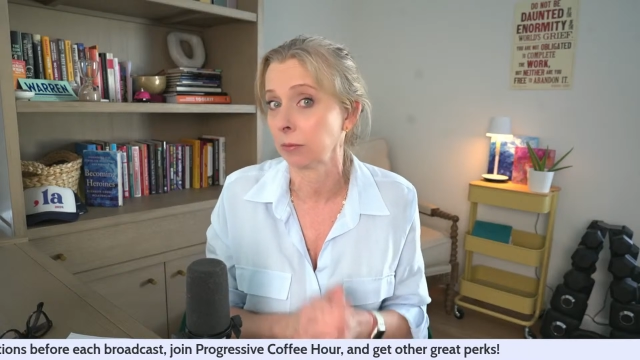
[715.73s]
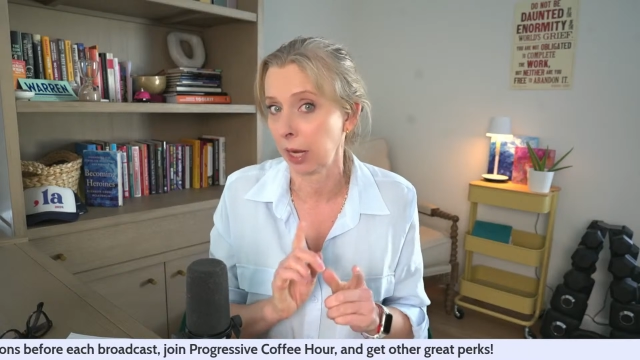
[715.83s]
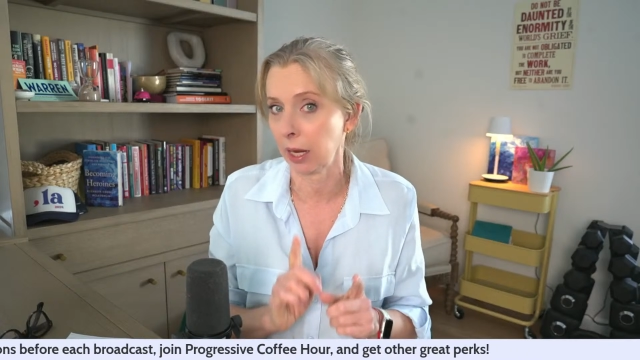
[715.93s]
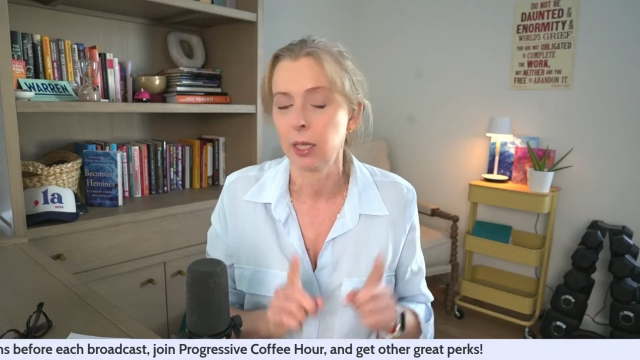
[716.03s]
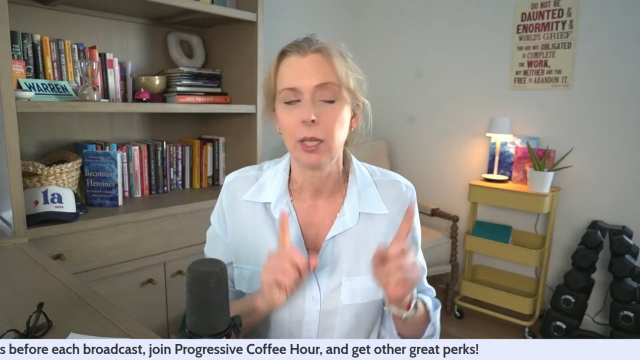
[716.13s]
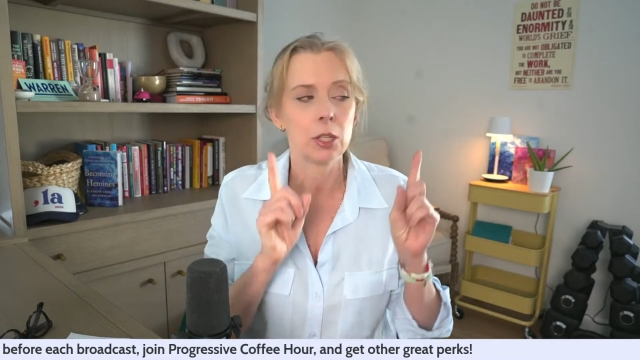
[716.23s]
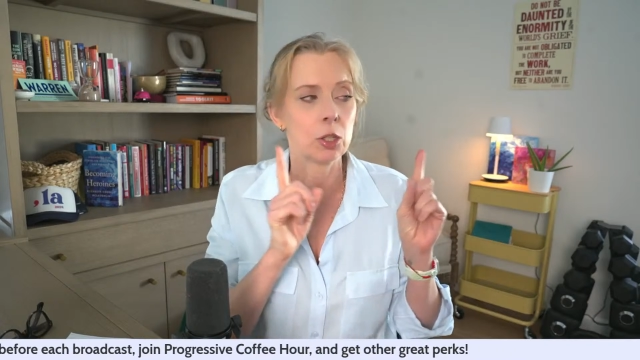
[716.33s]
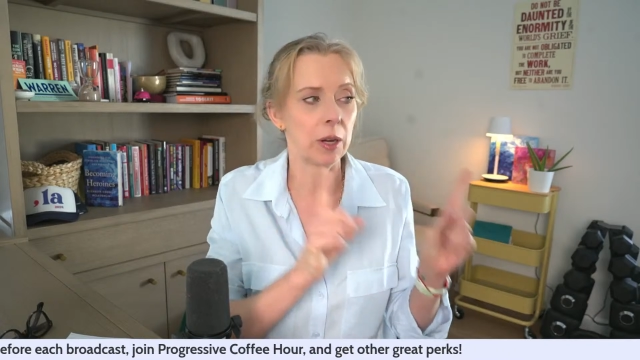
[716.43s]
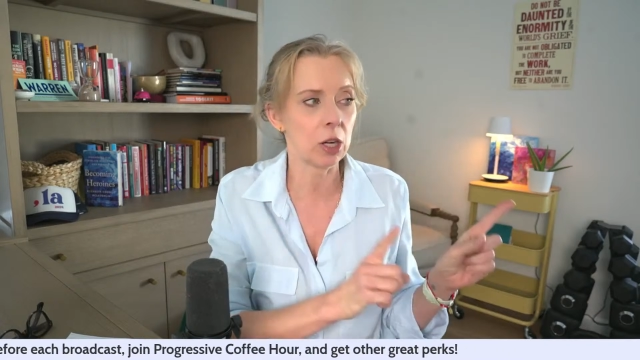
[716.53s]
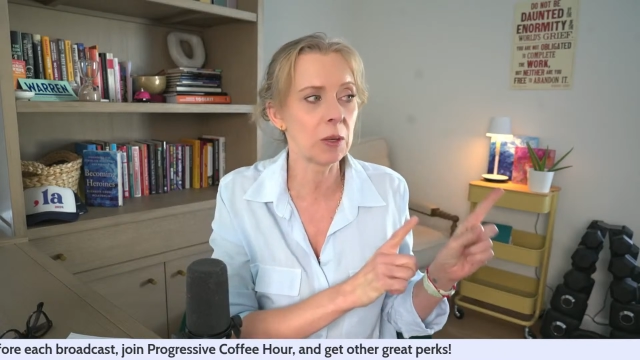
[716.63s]
Okay.
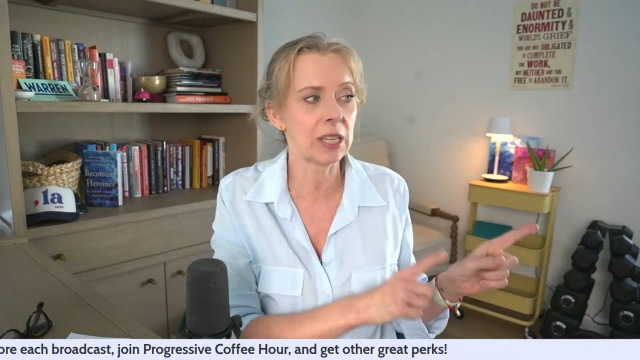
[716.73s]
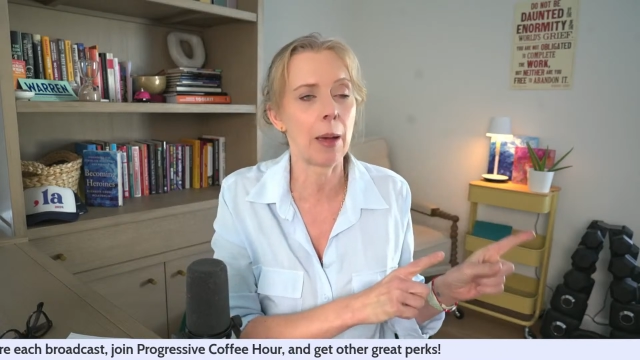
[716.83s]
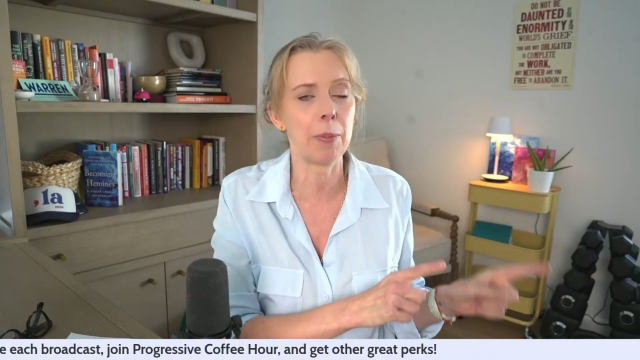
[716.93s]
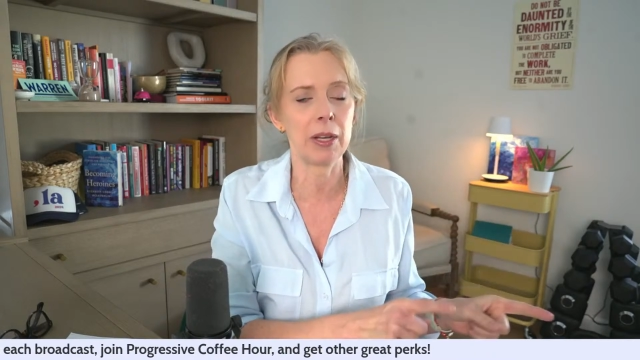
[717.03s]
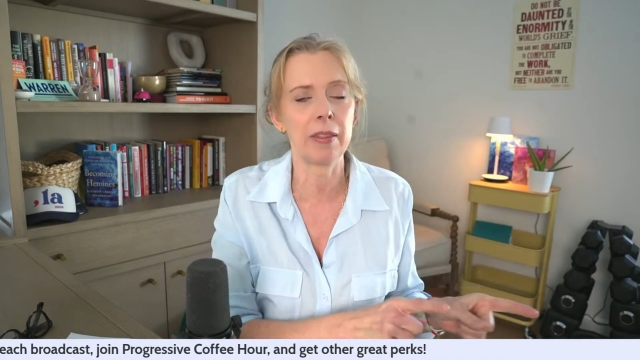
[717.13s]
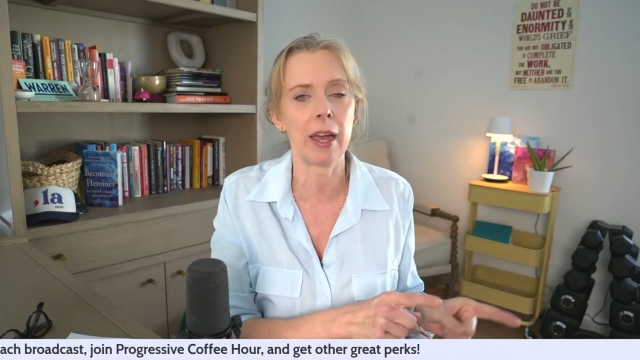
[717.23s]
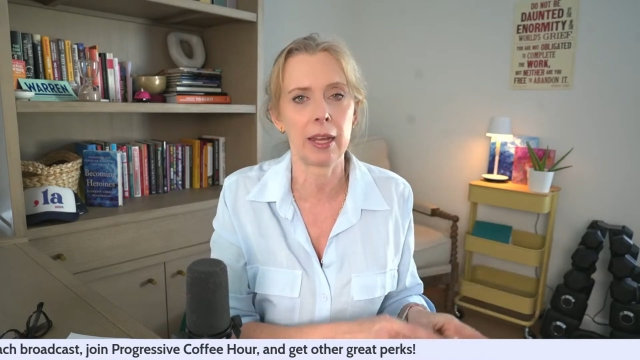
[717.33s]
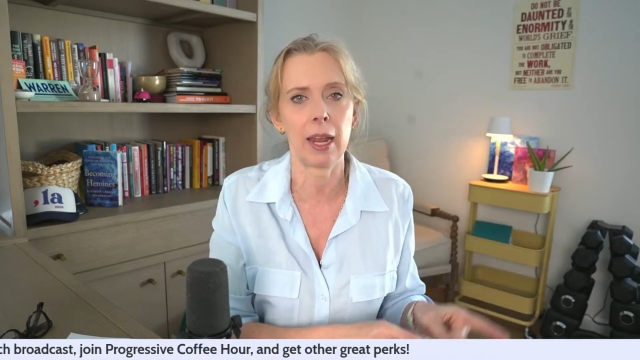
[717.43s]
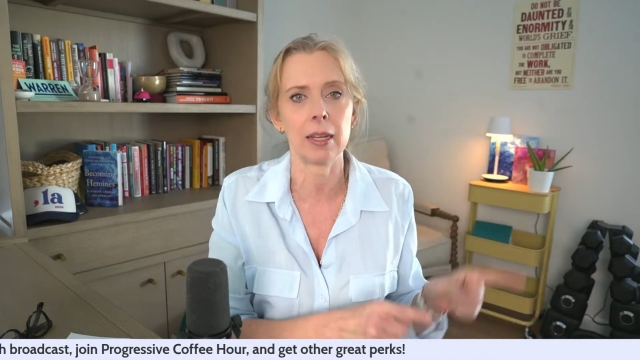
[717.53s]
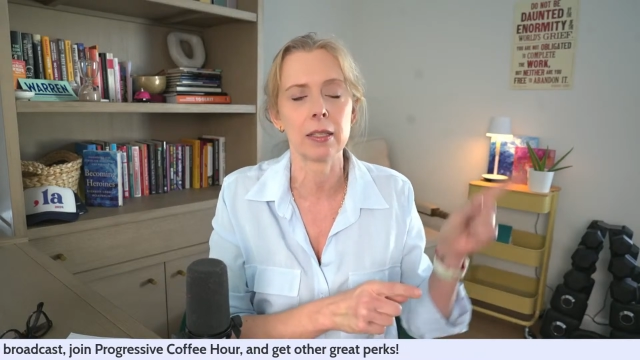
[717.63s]
So here's what's happened in that
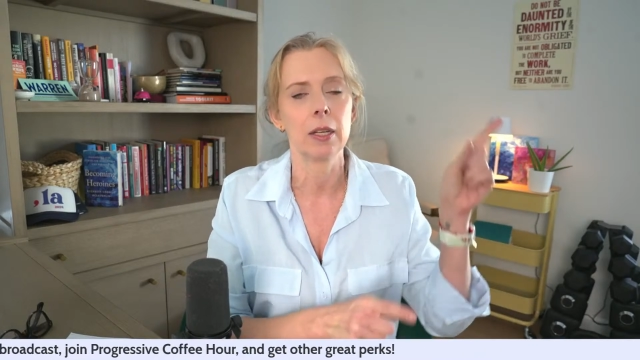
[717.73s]
case.